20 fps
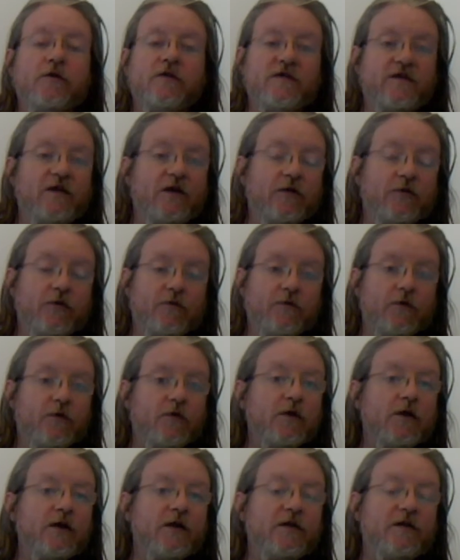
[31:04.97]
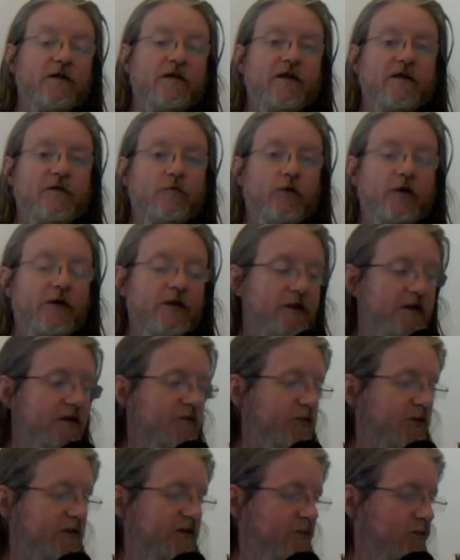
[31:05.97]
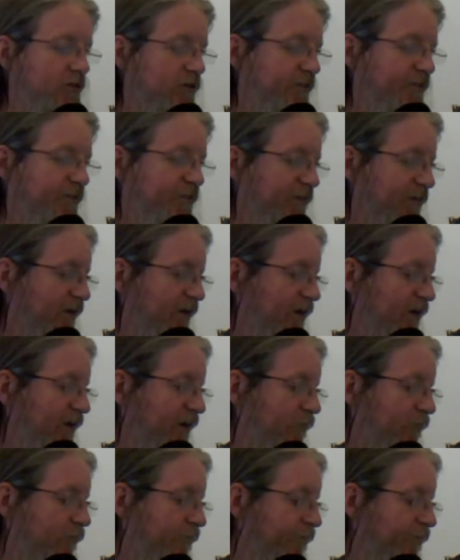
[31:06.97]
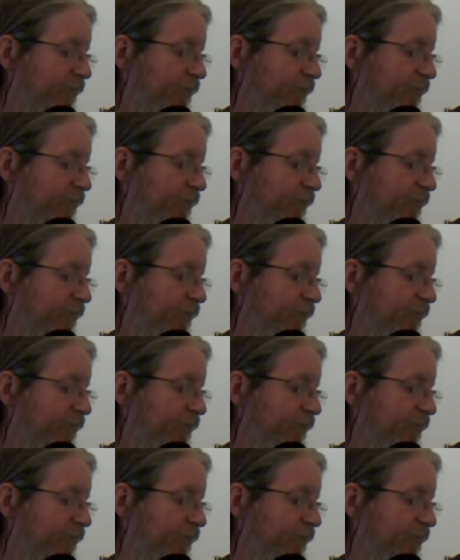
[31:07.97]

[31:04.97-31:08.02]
stage of the flight as quickly as possible. Now,